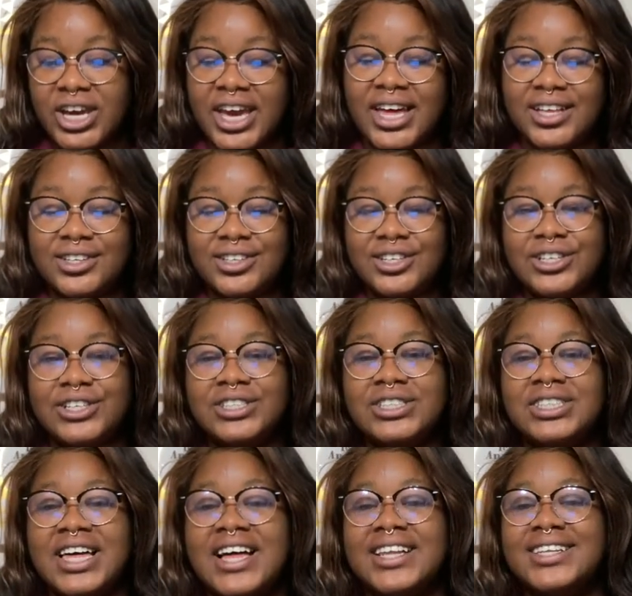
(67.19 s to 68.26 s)
antlers
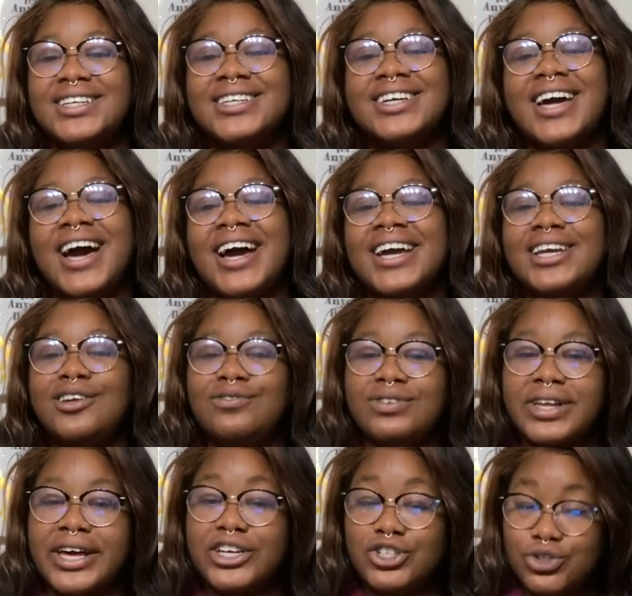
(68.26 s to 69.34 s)
that look kind of
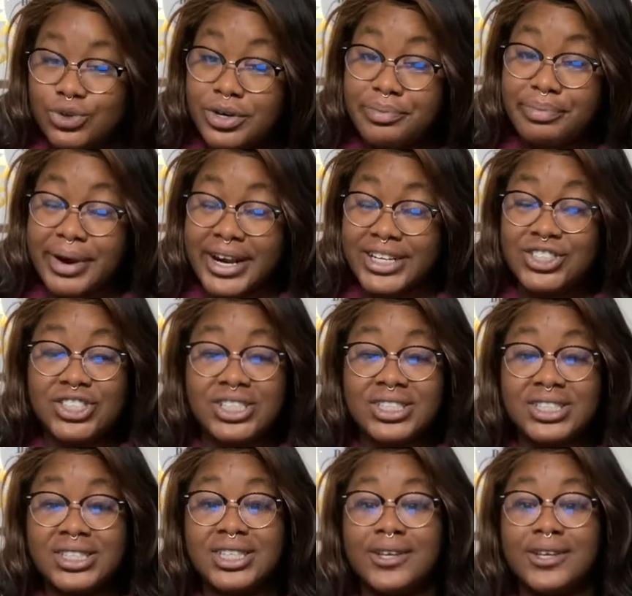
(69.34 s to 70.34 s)
like tree branches.